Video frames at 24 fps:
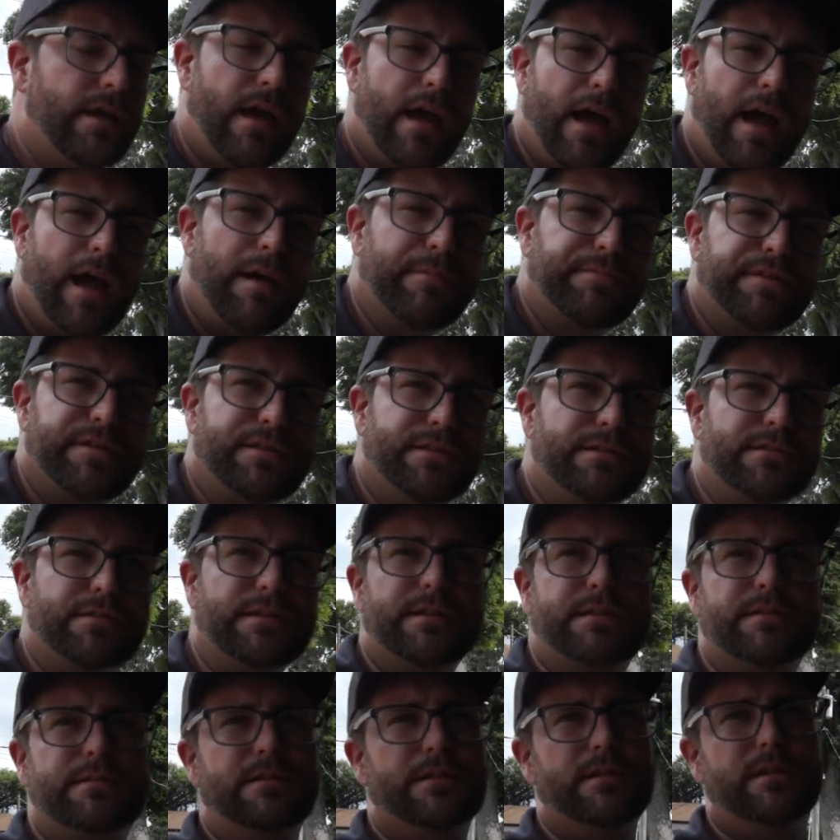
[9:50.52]
Yeah,
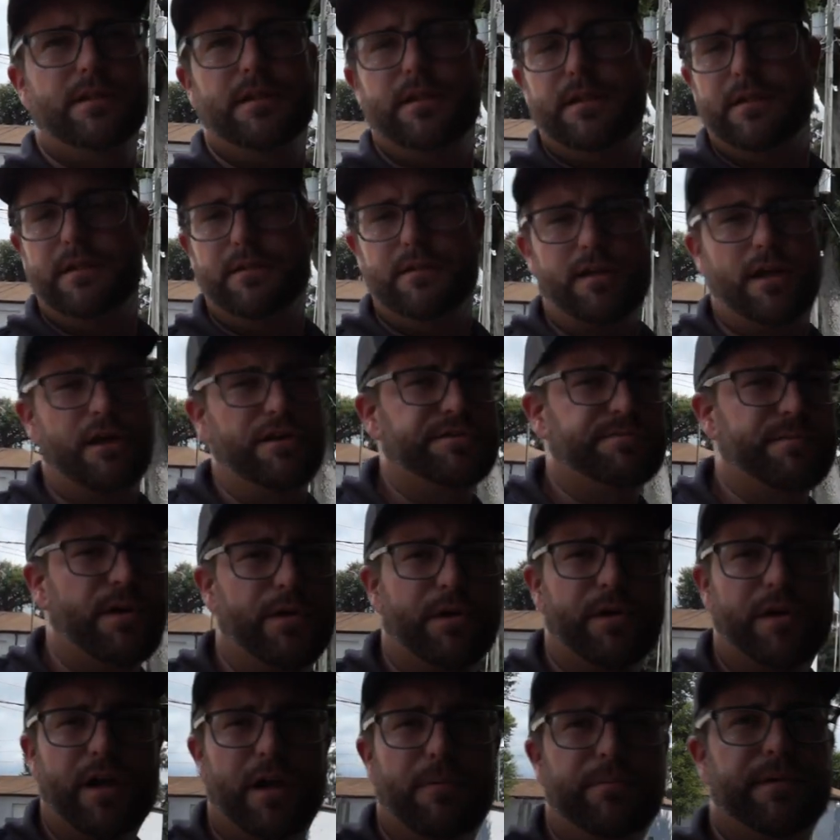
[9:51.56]
absolutely. Coast
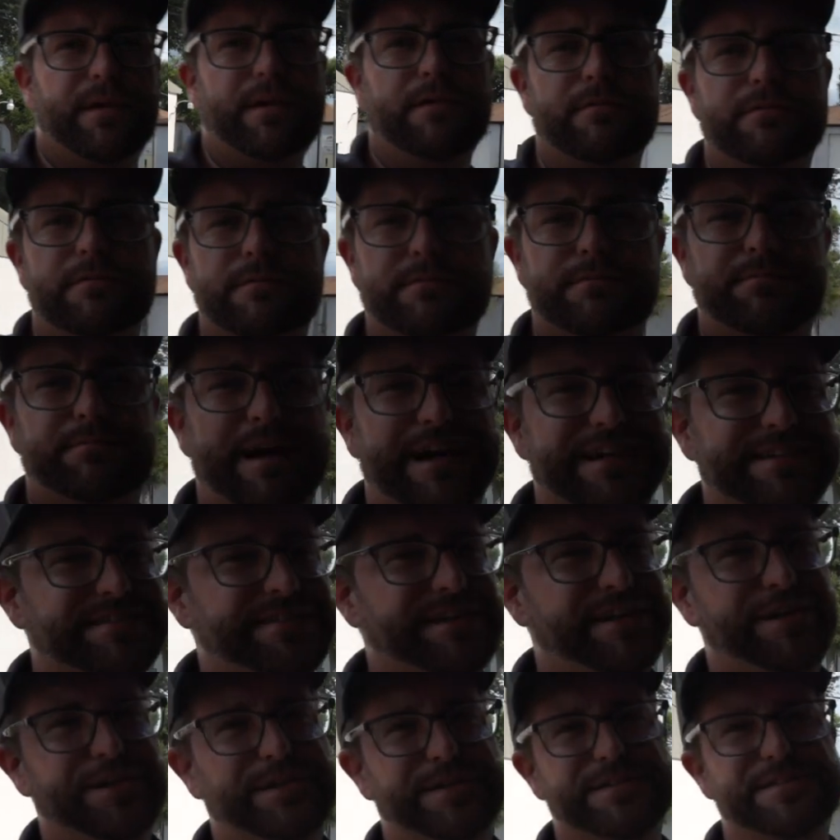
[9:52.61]
Motor Company, buy,
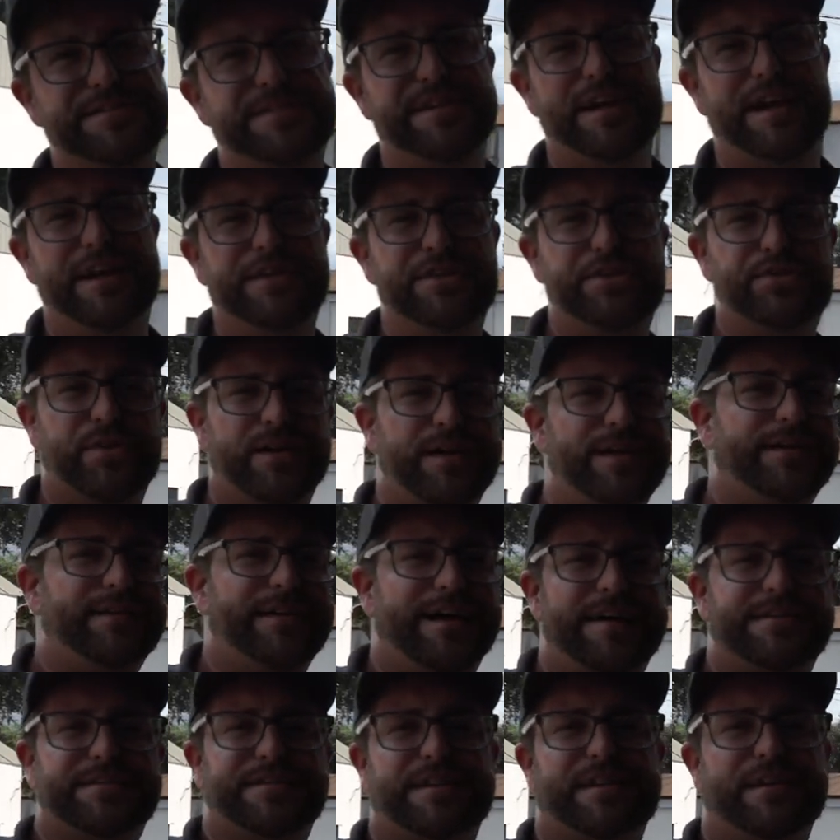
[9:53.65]
sell, consign, trade,
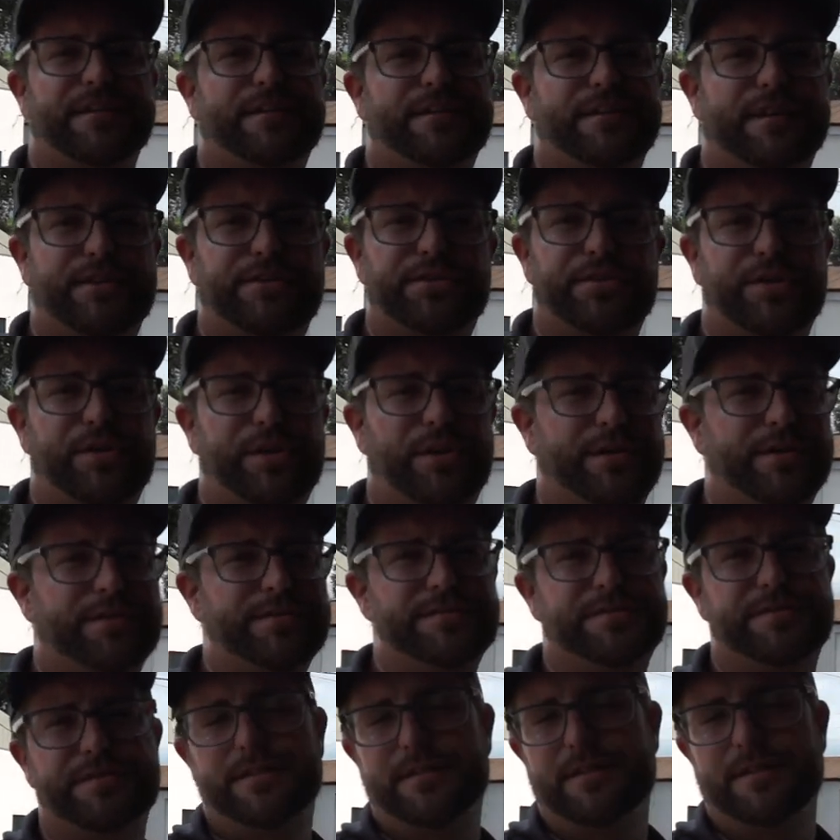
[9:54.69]
plastic, and collector
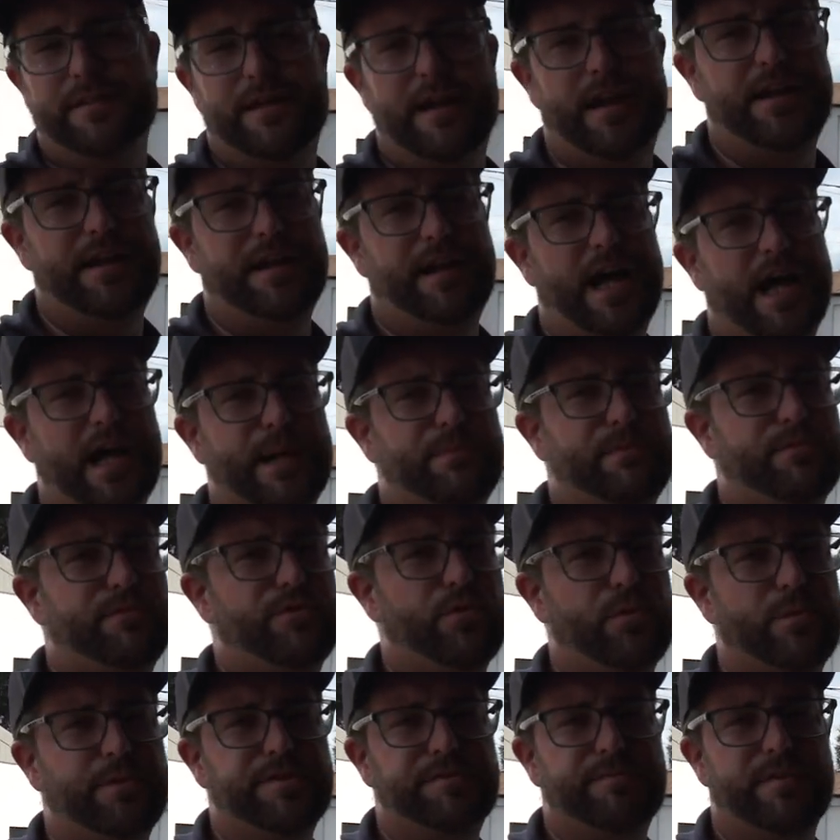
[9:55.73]
cars. any kind of
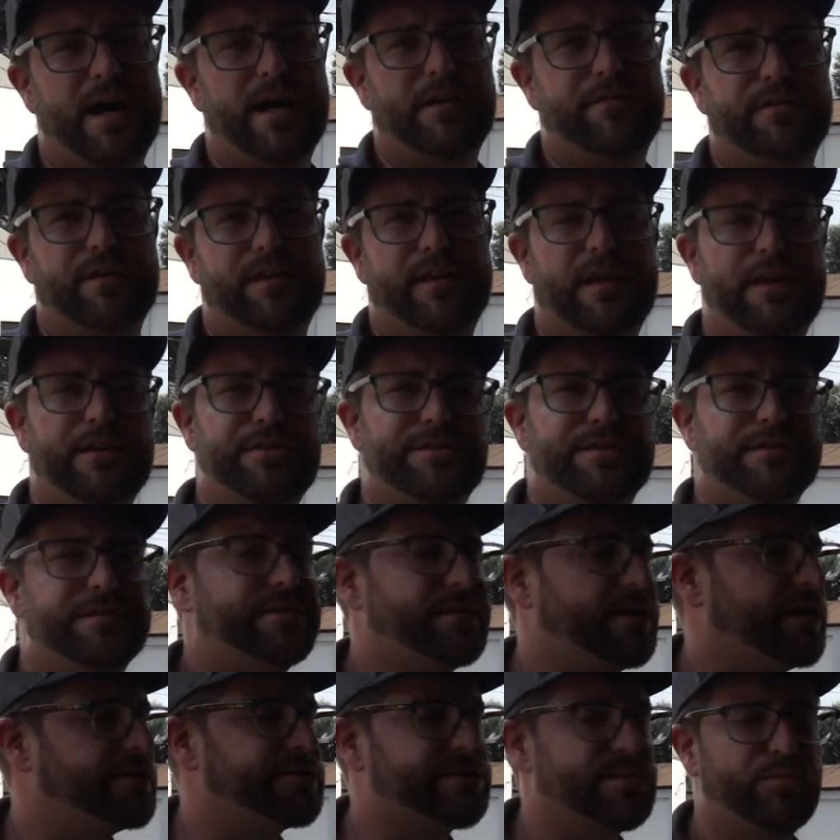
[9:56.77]
performance modifications,
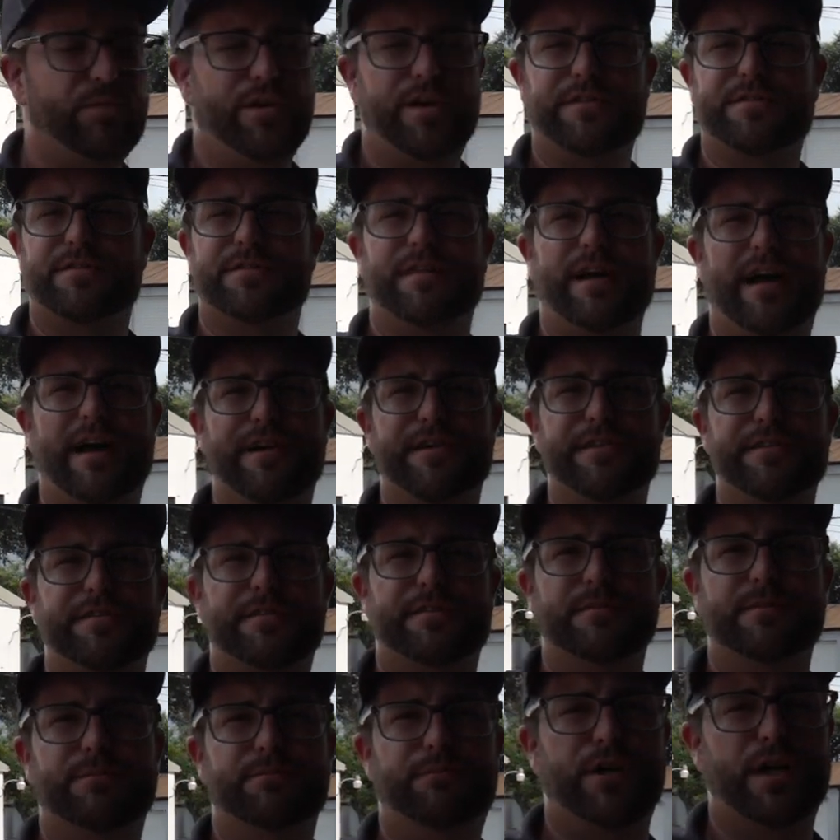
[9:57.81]
custom wheels and tires.
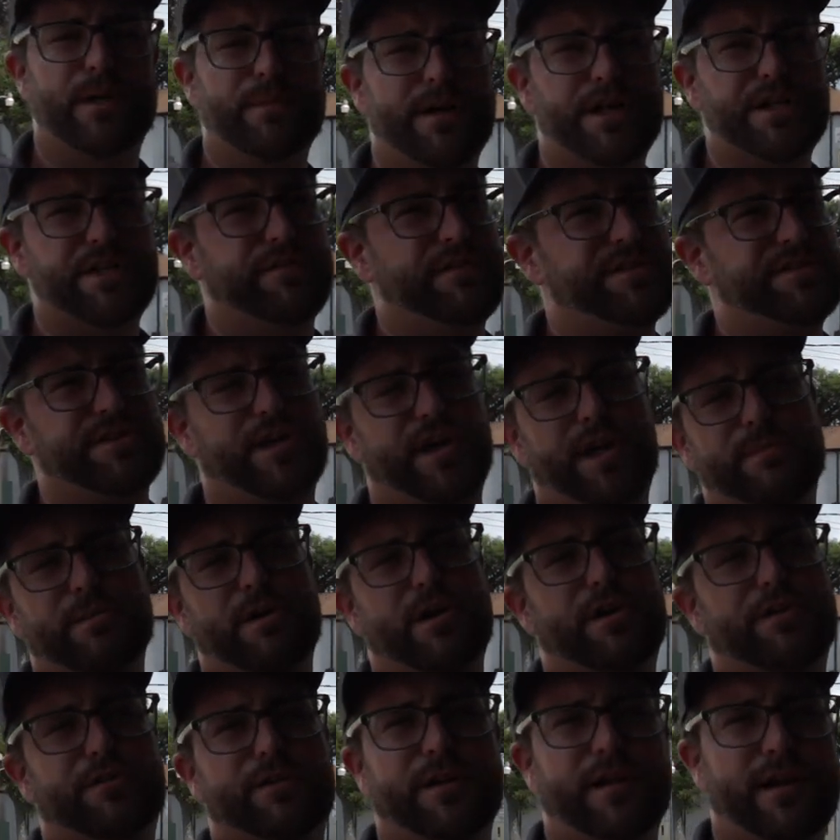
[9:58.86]
Pretty much if it's
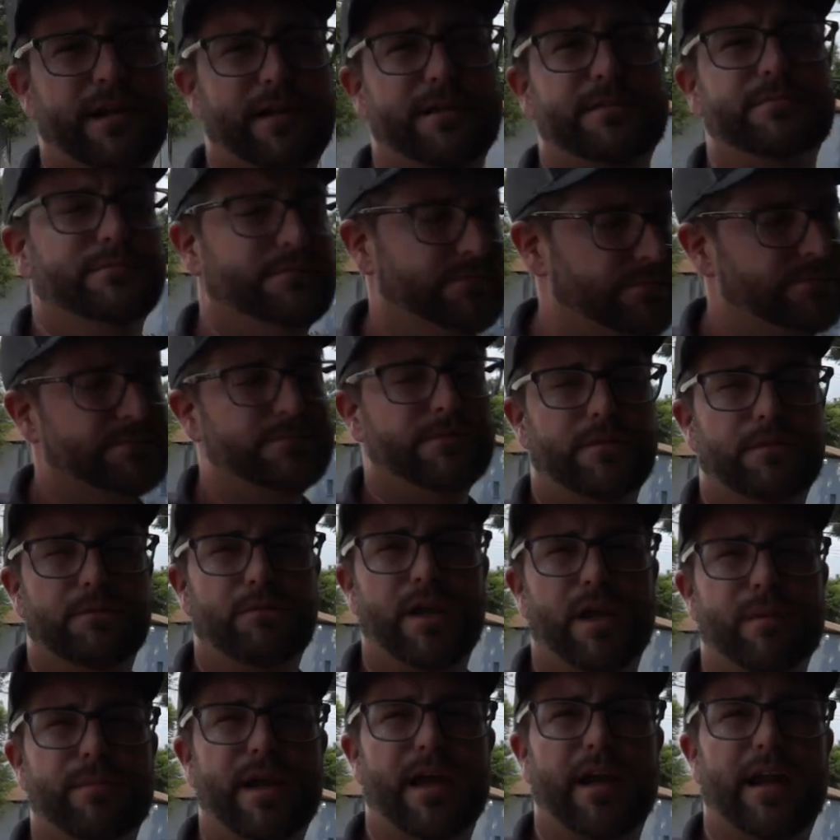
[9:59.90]
automotive related,
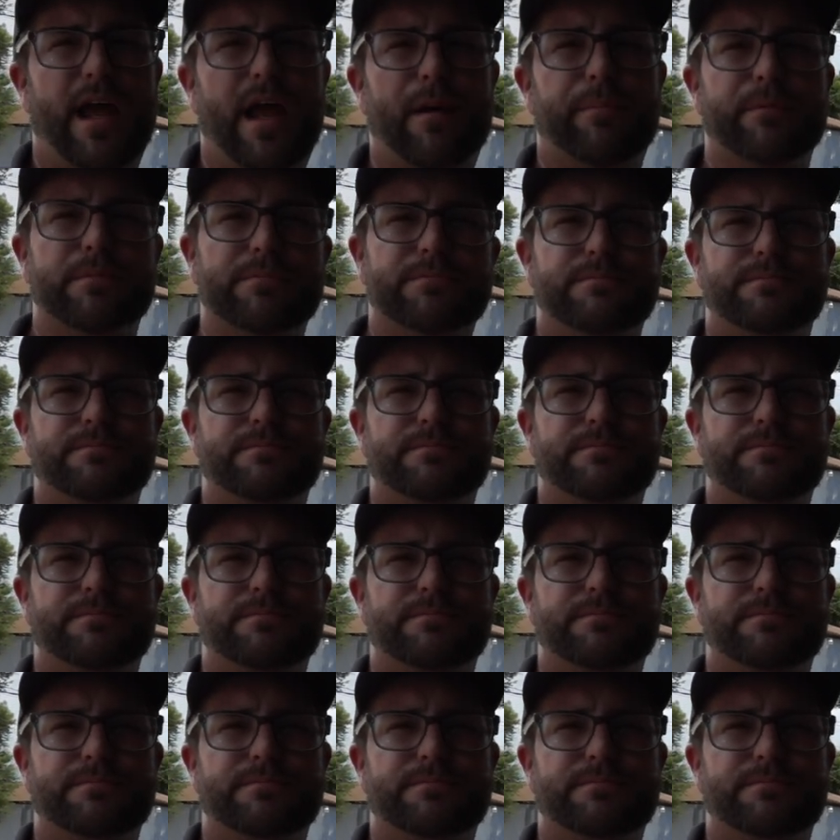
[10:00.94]
we can make it happen.